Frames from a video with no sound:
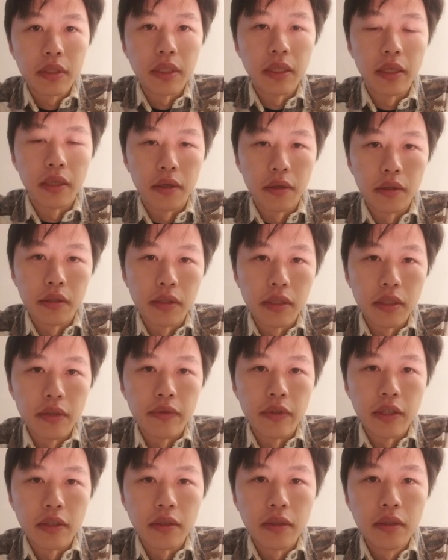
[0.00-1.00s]
here this
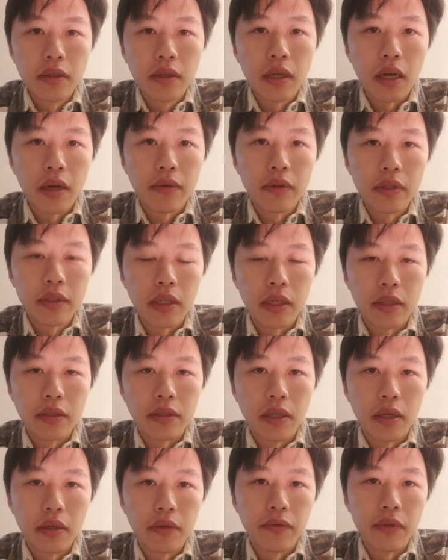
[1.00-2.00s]
evening. Haven't
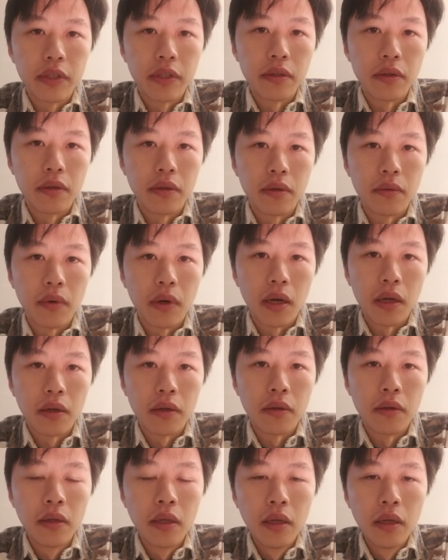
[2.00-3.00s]
done a video in a
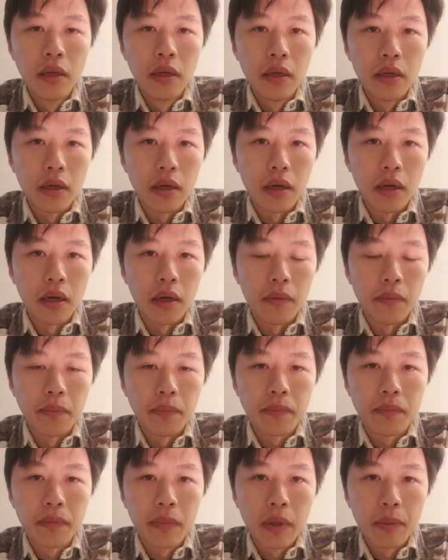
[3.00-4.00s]
while, uh,
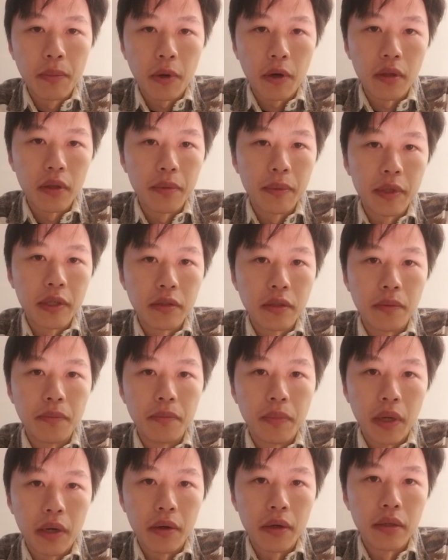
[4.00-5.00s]
partly because I'm
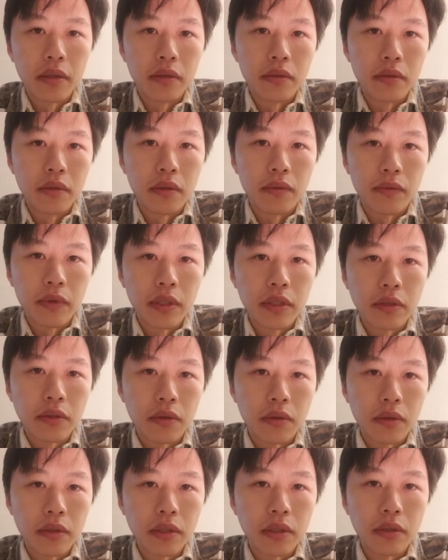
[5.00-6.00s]
buried in
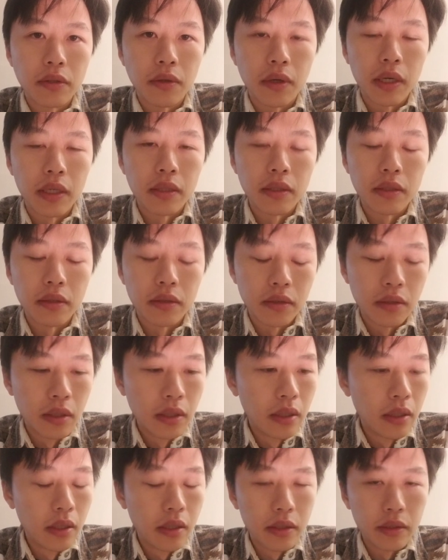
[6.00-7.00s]
research and trying to
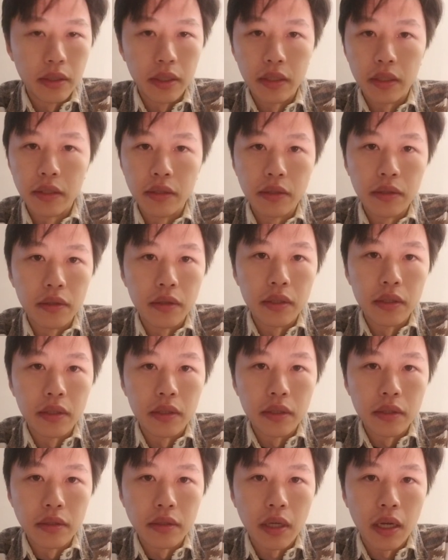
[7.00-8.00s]
dig into
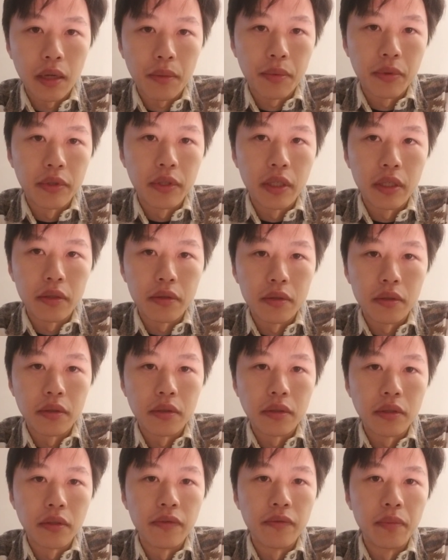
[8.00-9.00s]
the exact
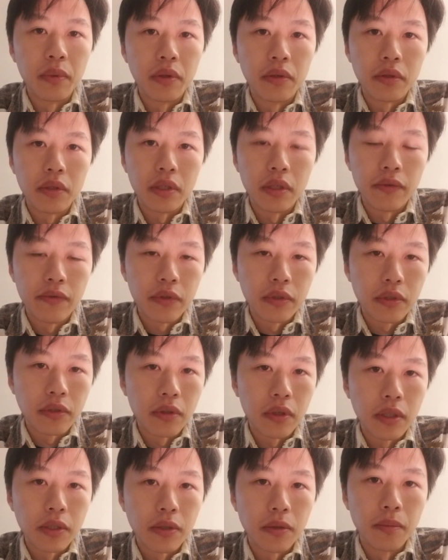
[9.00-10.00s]
particulars of both the
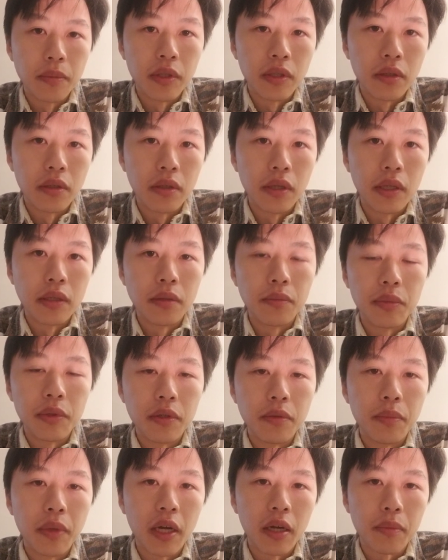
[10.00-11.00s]
infrastructure bill and the
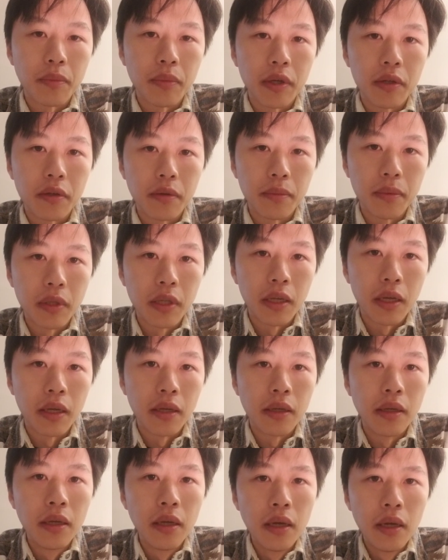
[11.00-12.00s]
Build Back Better
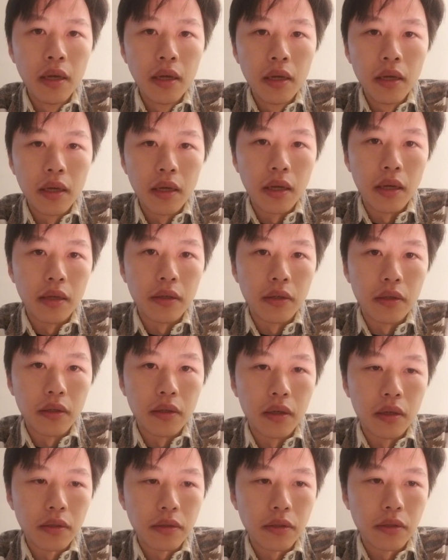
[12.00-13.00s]
plan, and
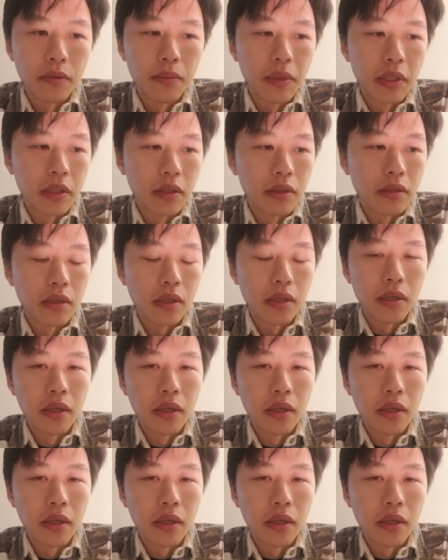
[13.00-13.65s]
also because